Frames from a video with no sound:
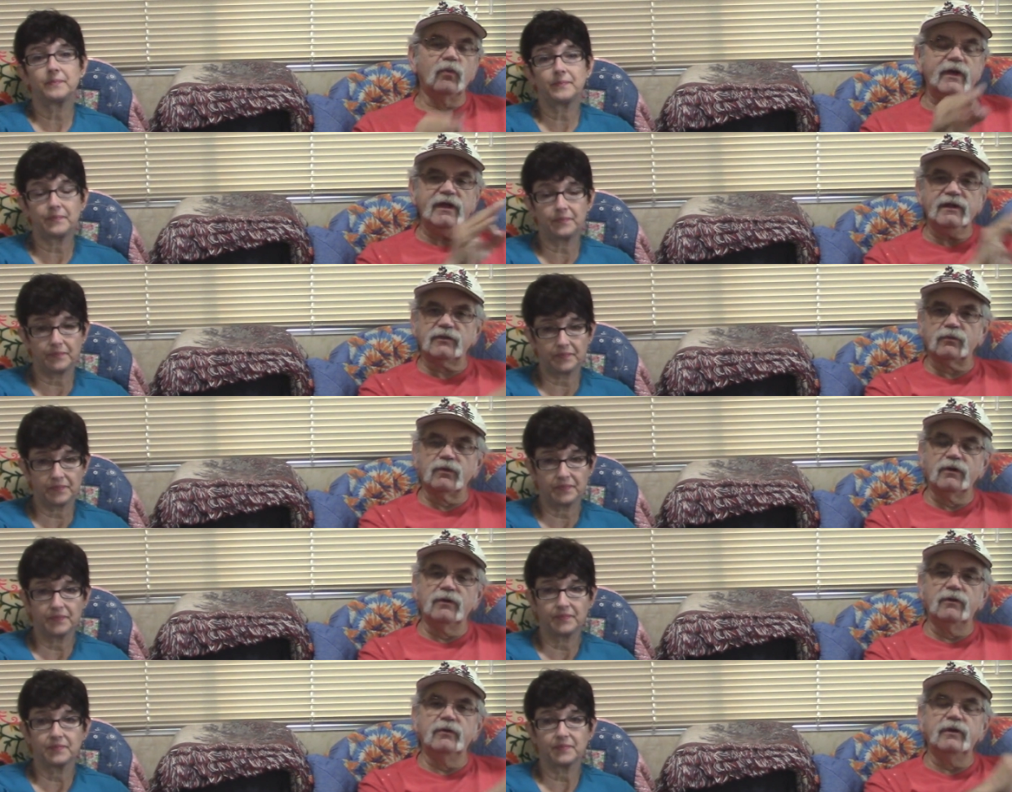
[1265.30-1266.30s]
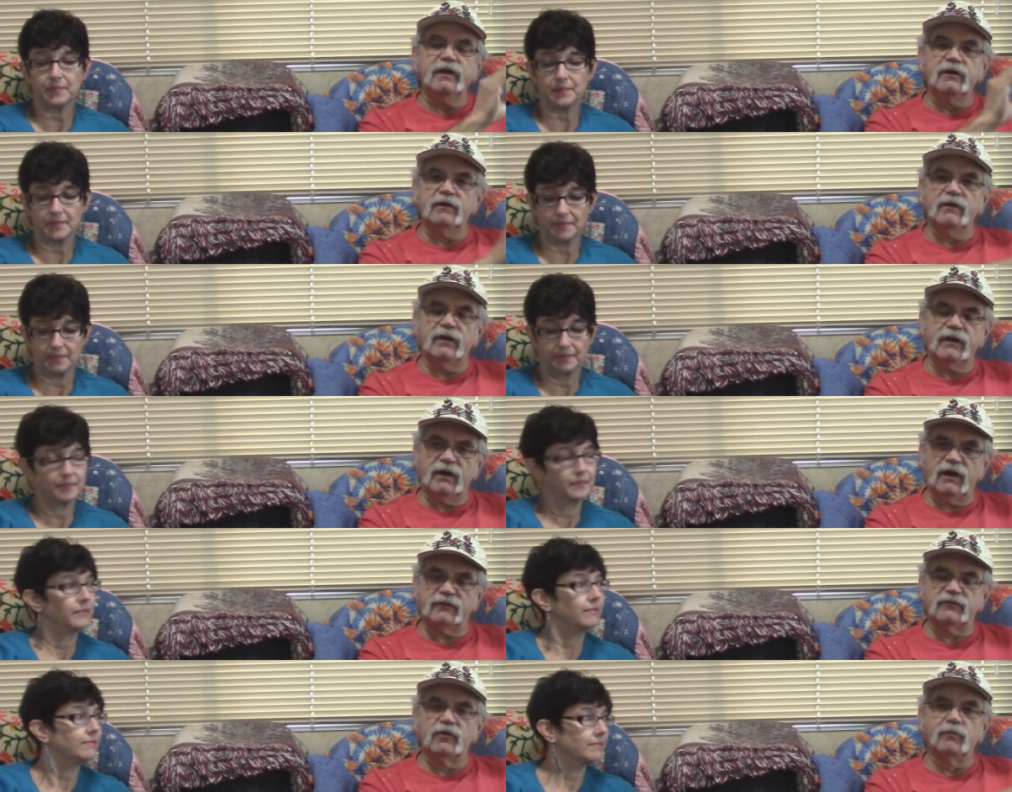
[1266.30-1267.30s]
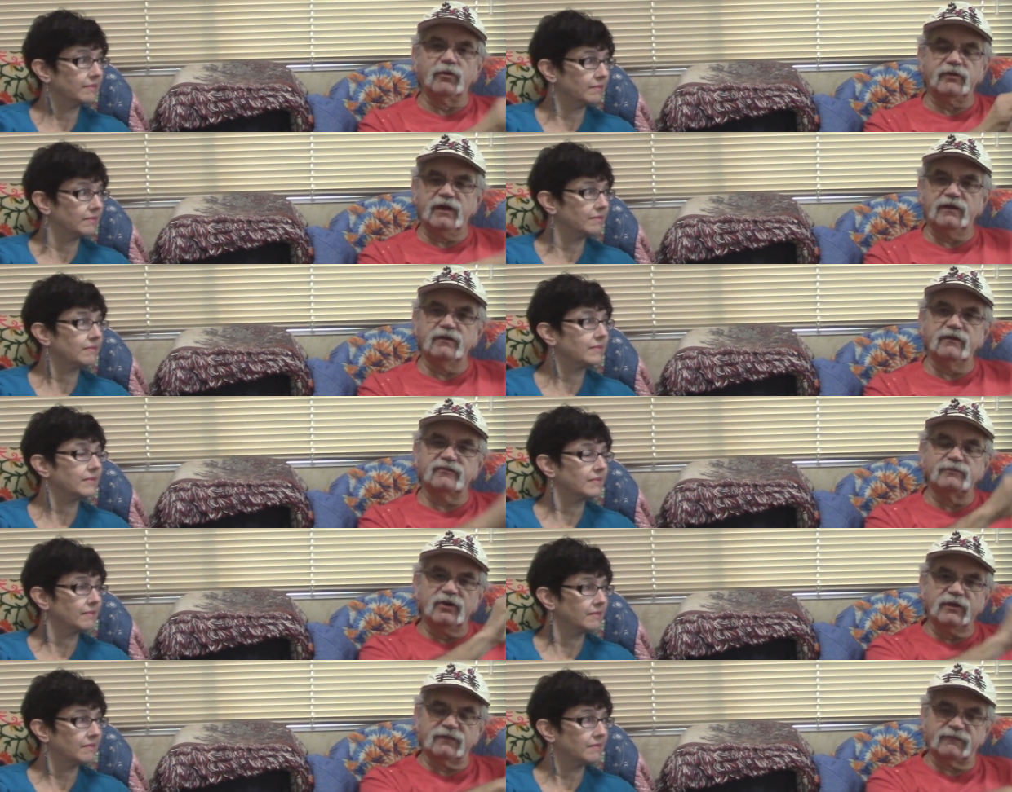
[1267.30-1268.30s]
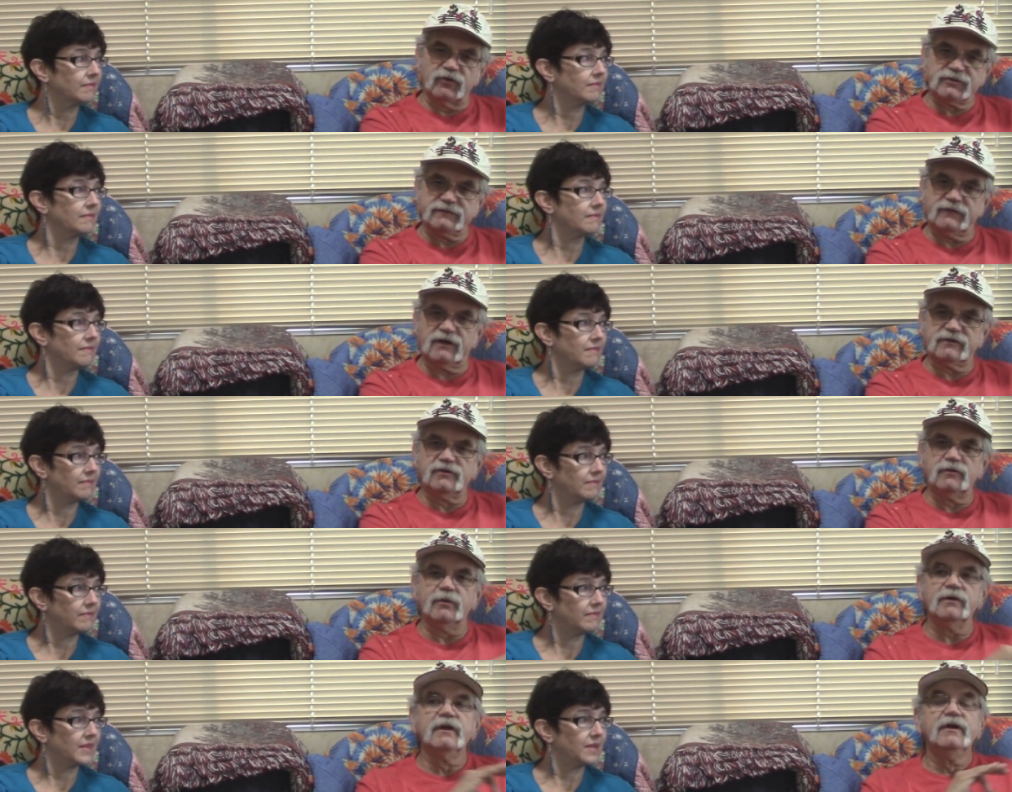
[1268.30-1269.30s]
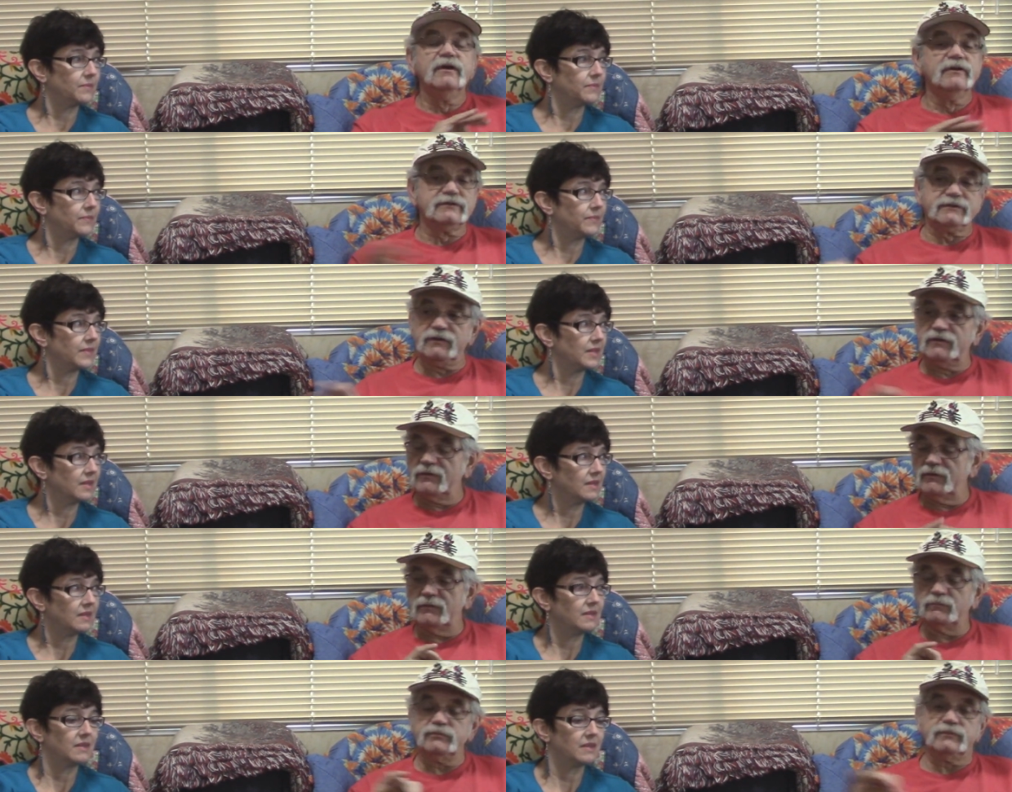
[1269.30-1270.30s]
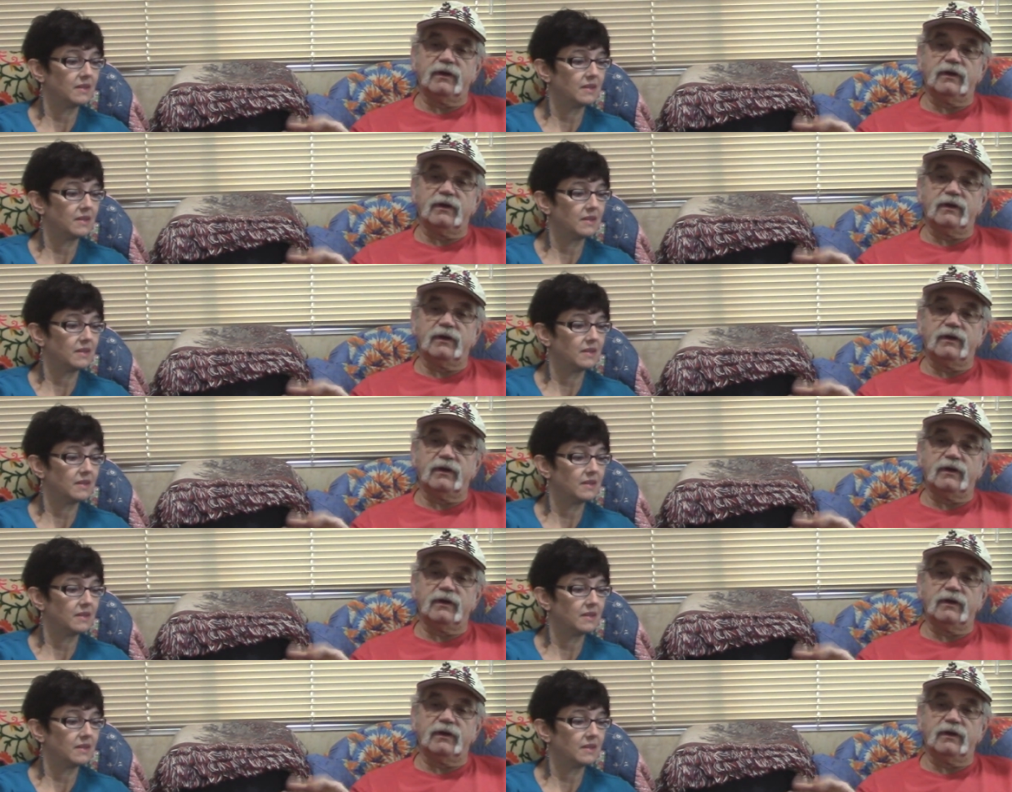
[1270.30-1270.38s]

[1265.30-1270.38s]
Speaker 1: we hit the road in in october the end of this month the first of october so i'm,